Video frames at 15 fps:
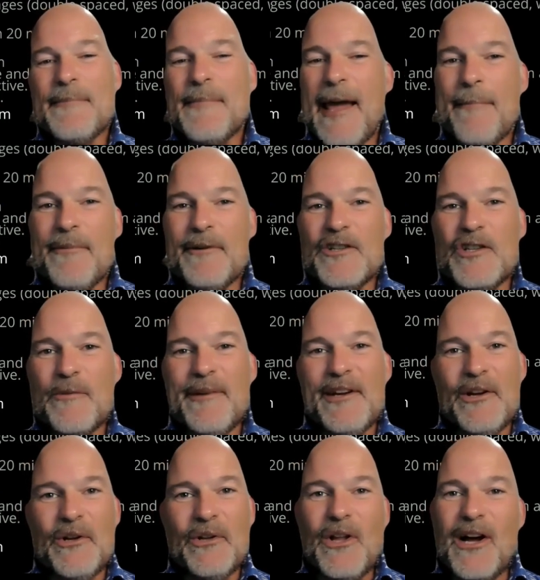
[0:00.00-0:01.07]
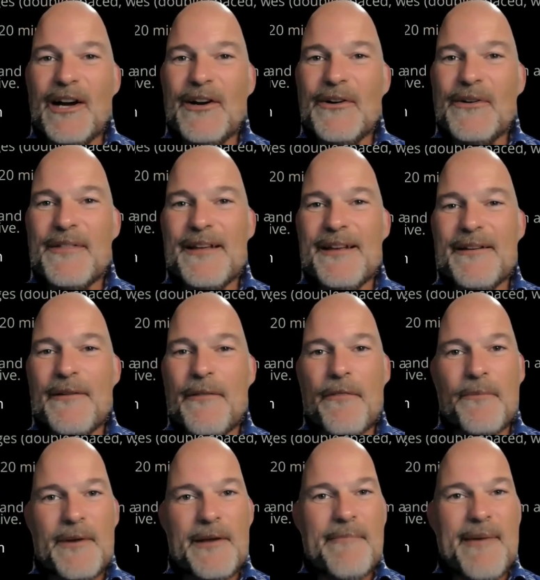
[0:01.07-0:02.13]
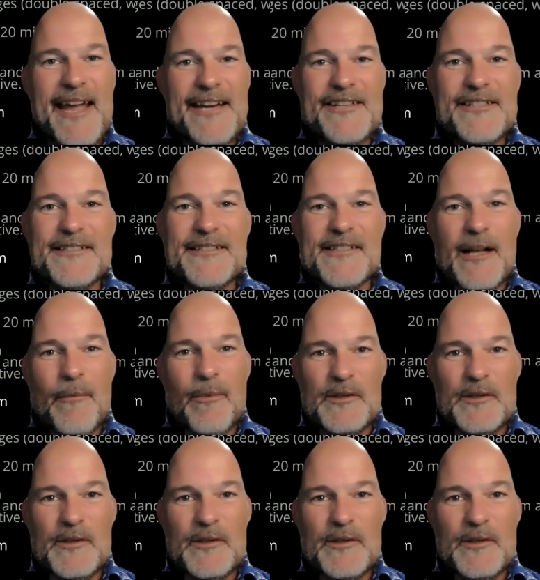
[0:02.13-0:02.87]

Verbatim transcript: The paper should be no longer than three pages,